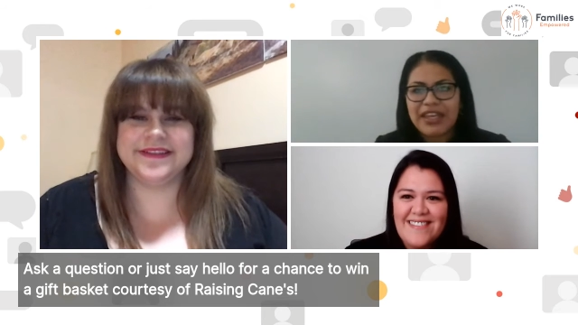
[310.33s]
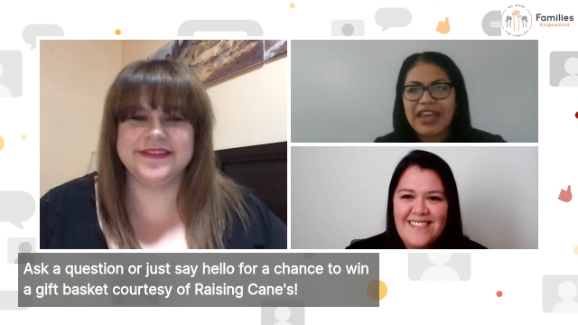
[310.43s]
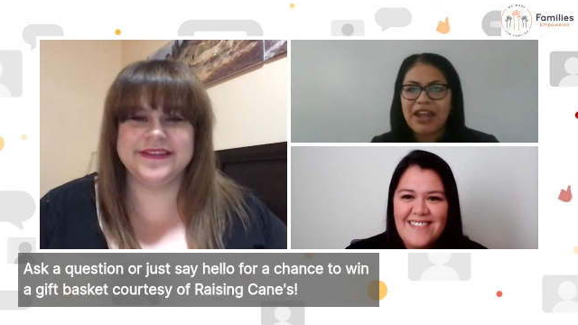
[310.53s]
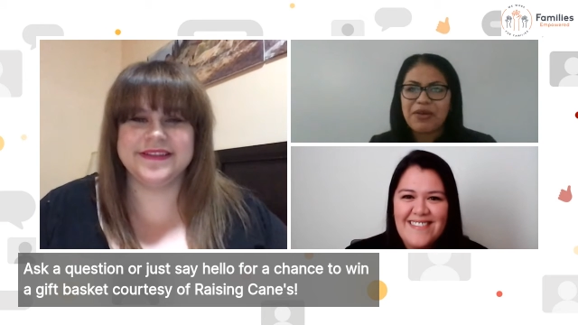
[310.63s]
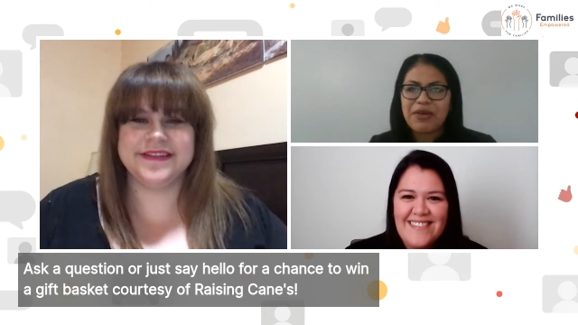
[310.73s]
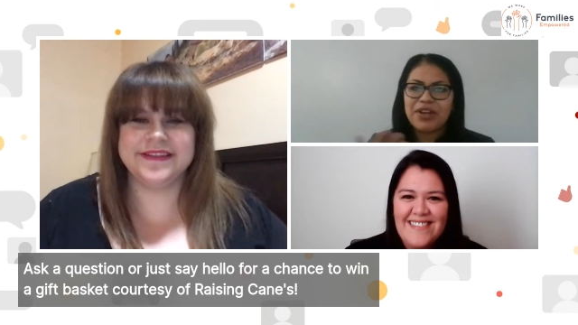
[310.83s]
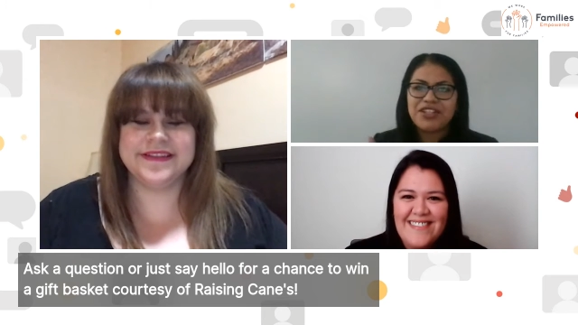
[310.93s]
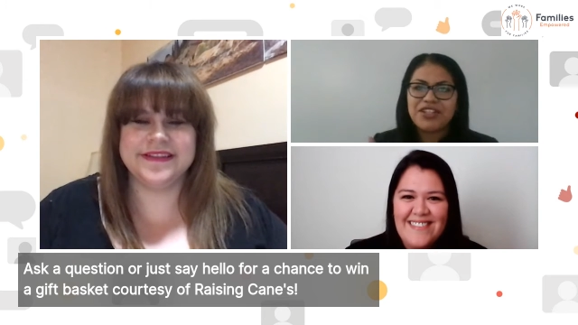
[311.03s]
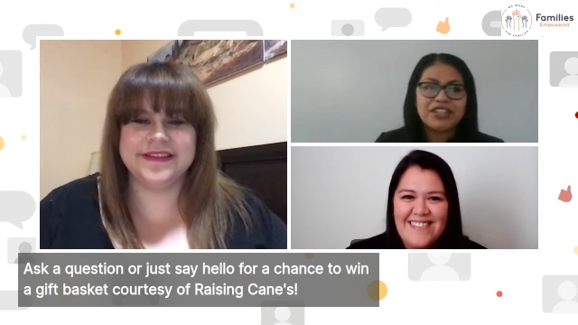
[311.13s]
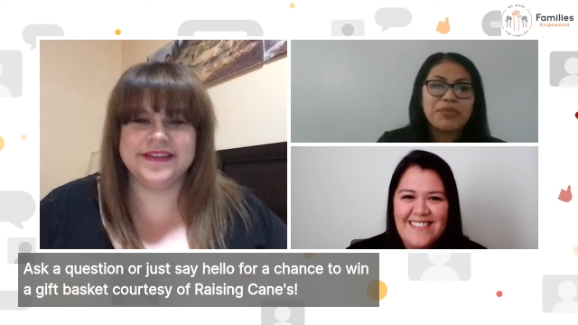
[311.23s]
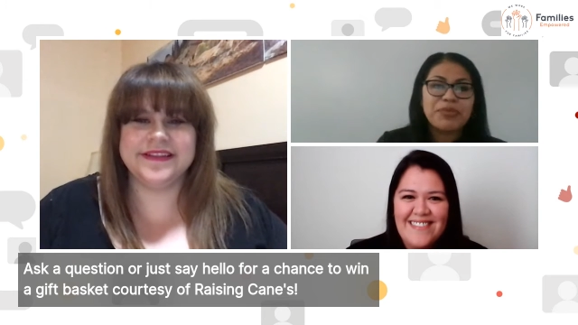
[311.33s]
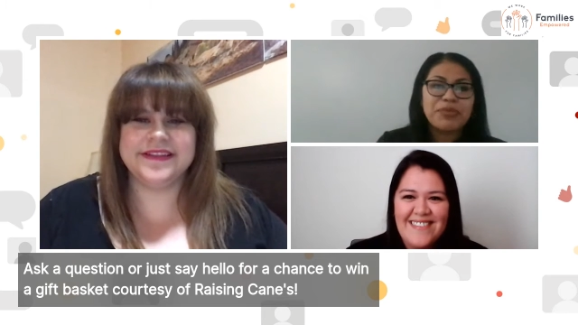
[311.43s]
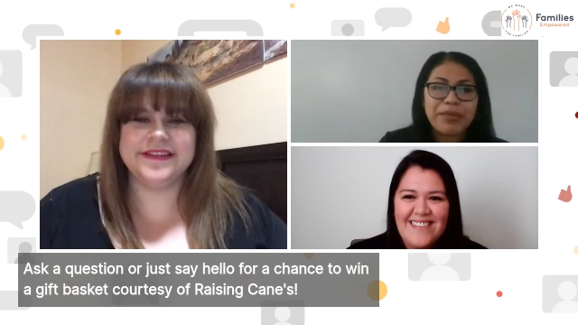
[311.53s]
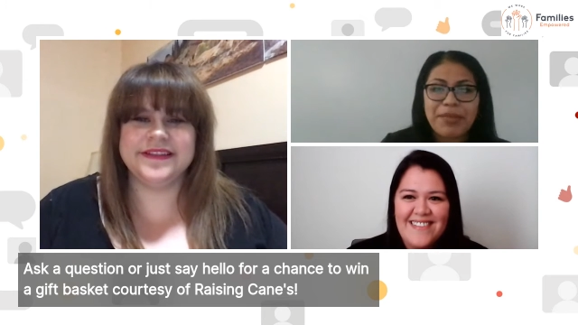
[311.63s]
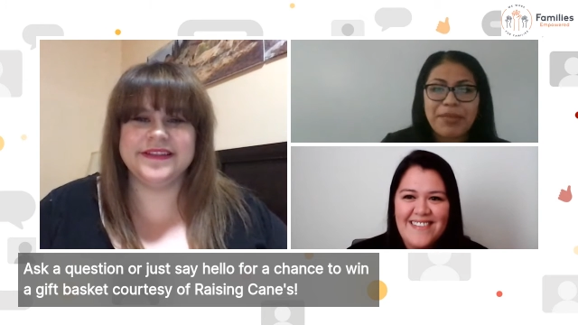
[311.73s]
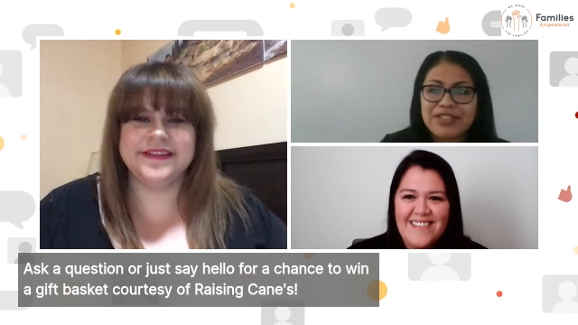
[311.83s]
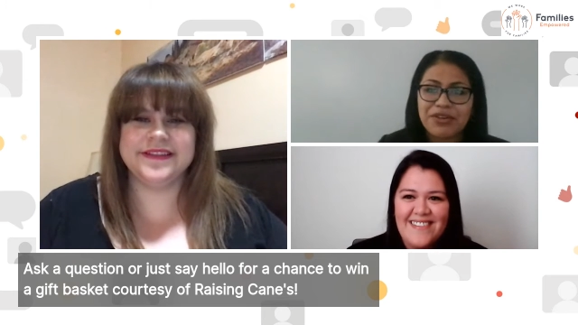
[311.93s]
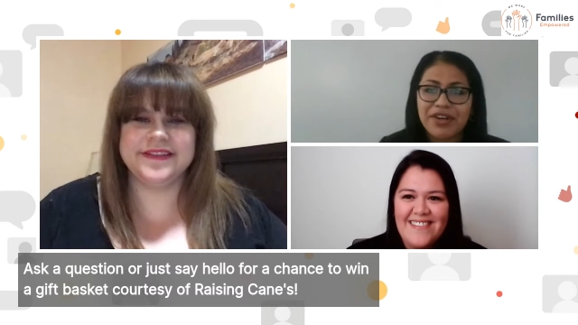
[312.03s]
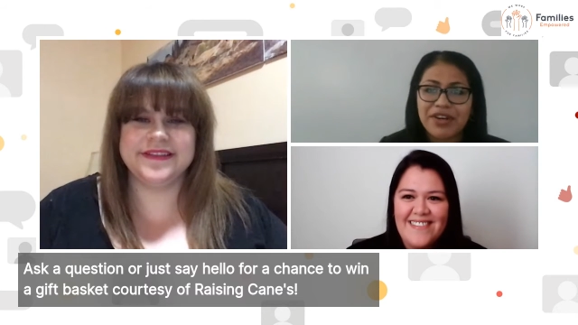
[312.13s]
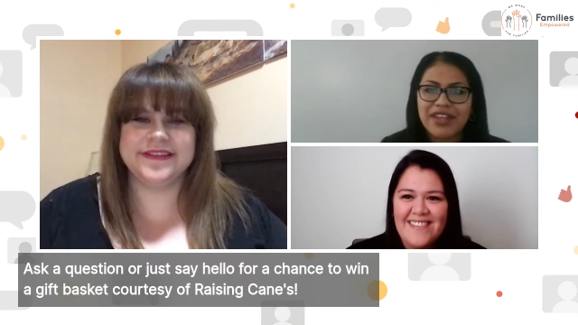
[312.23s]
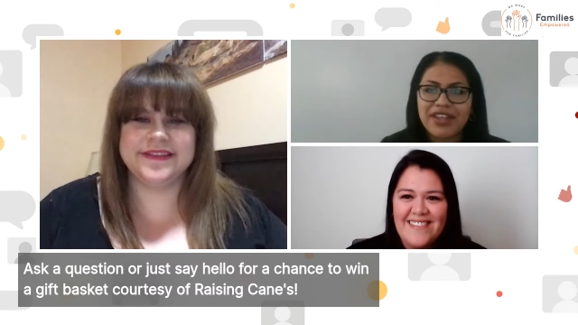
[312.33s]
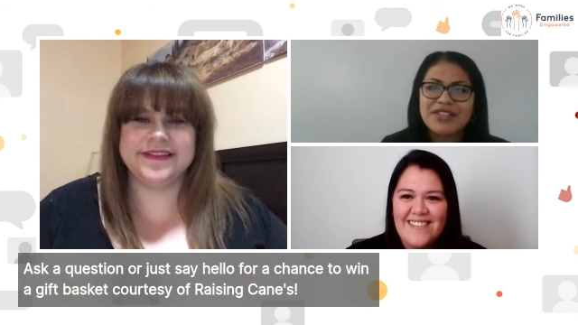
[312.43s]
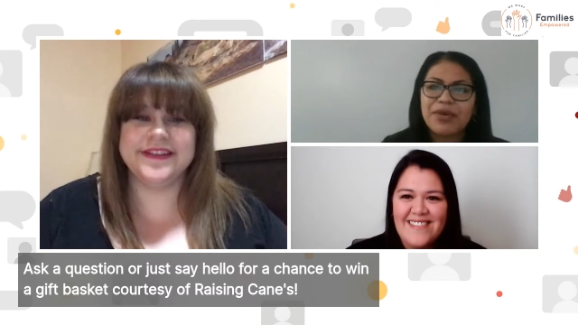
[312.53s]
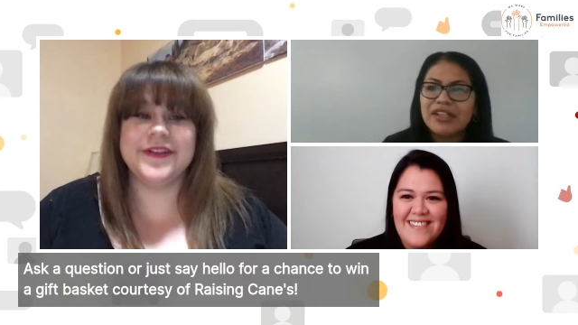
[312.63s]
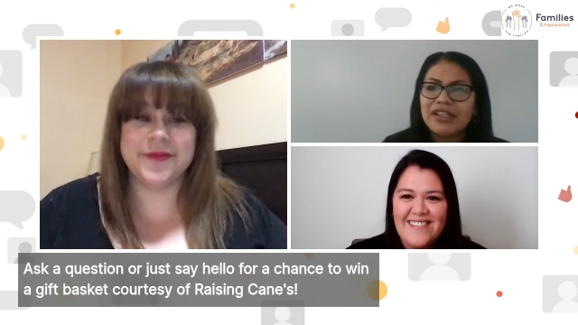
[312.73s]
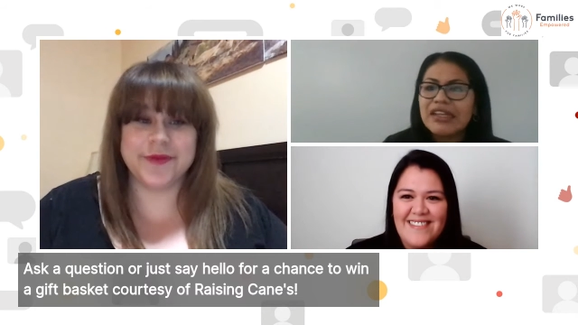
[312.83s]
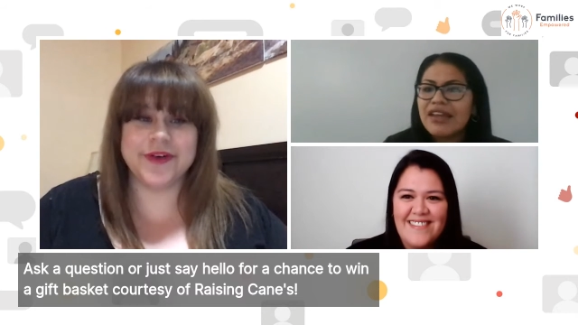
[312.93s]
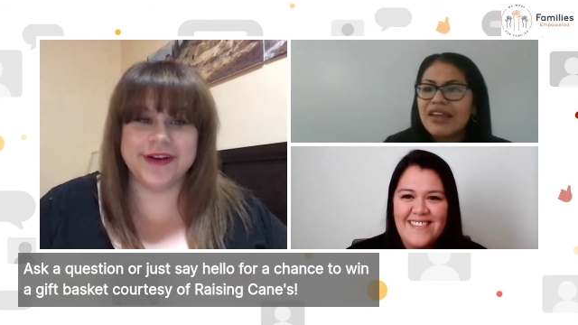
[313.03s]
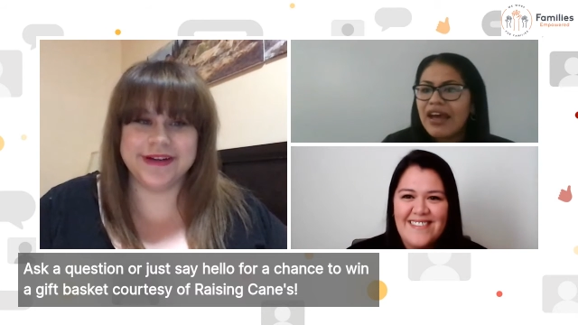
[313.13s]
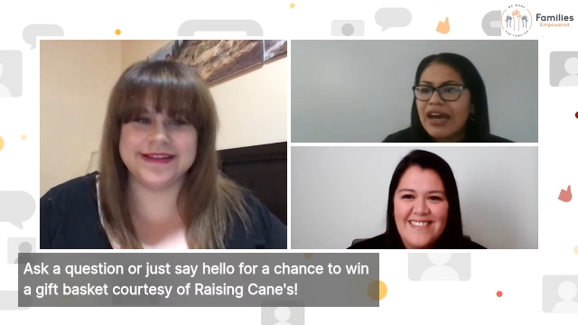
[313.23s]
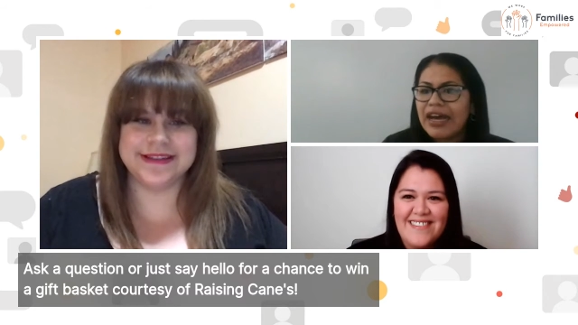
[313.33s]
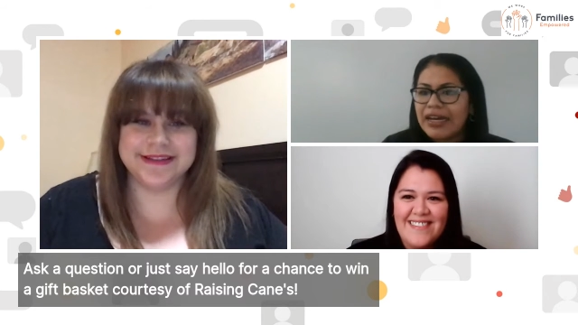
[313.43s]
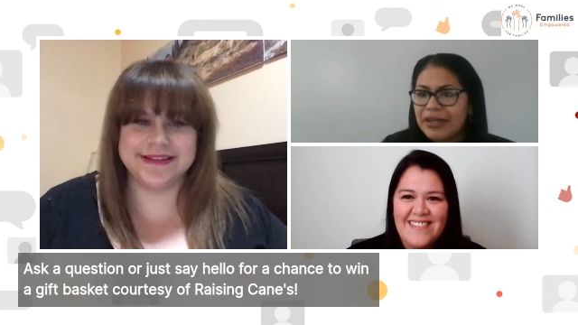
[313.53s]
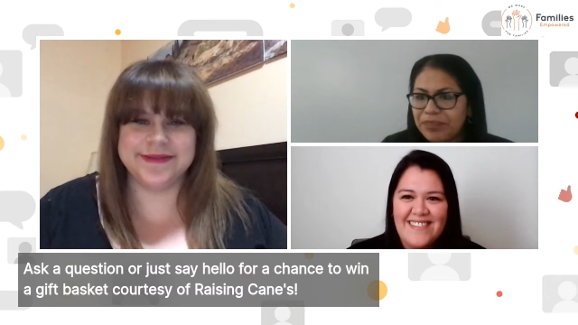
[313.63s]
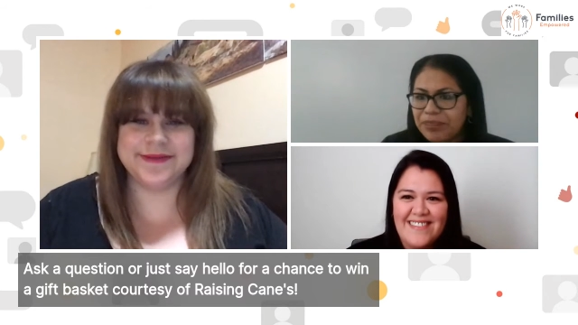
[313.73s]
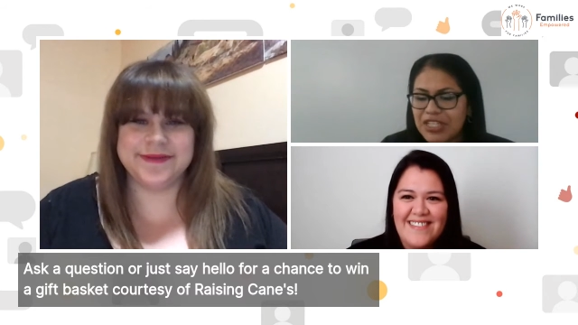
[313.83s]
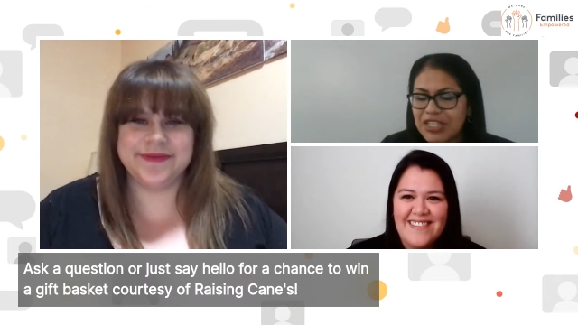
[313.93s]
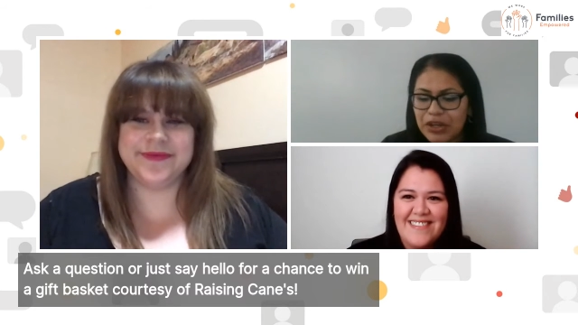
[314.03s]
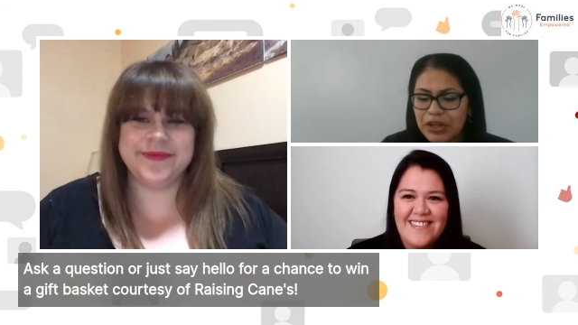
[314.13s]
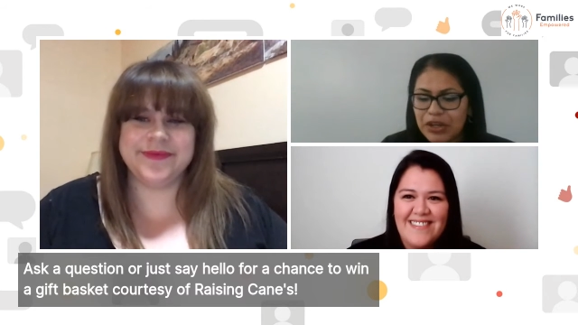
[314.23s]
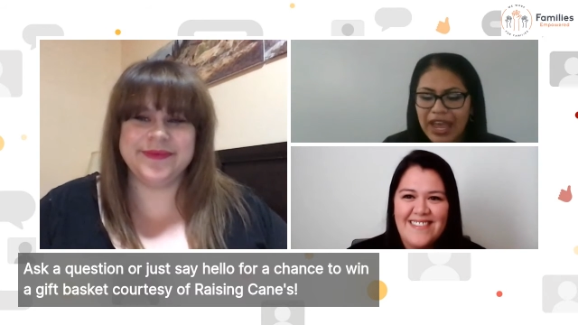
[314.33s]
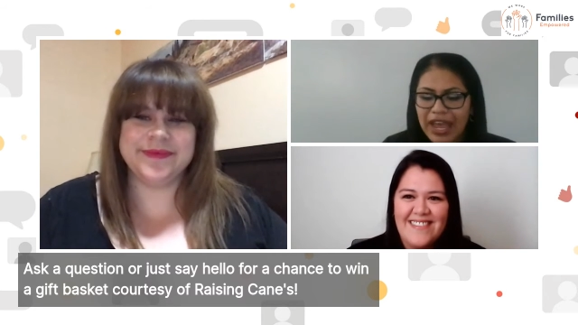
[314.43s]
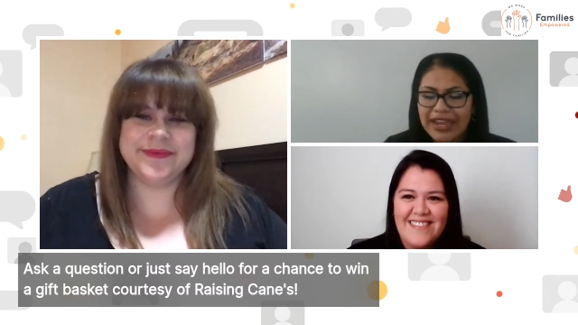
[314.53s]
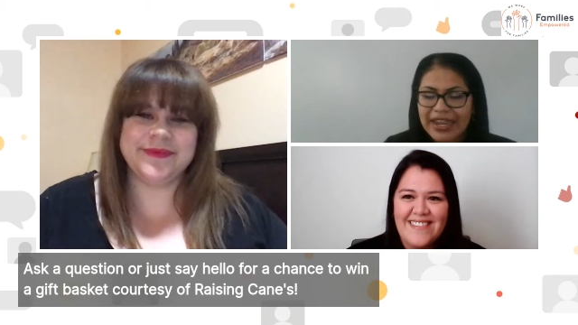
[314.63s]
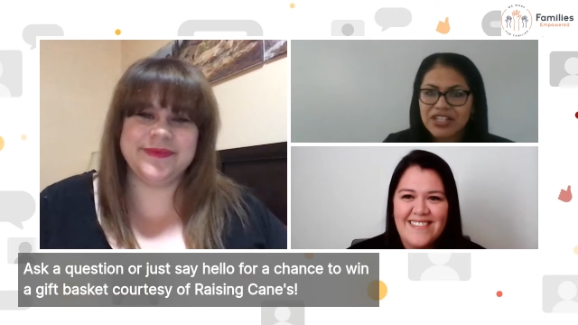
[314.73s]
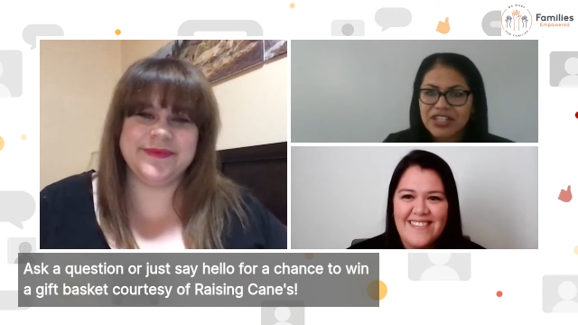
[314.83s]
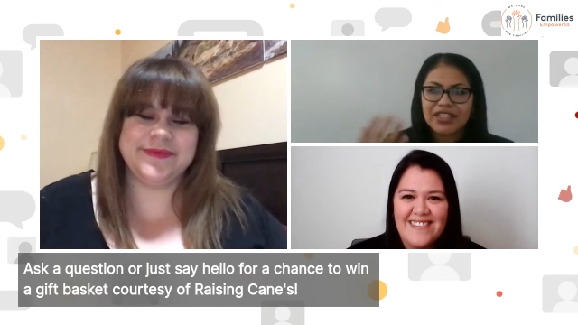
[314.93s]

Speaker 1: And if you guys will let me, I want to share a little bit about my story as well.